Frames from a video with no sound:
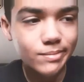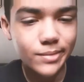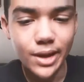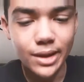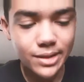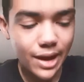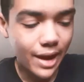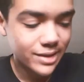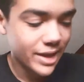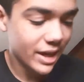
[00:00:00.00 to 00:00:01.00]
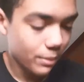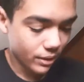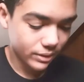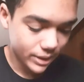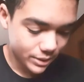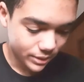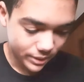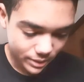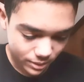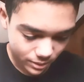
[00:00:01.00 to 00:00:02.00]
I I take apart
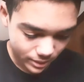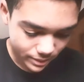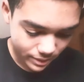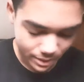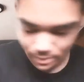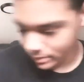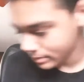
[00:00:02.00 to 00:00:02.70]
literally holy crap.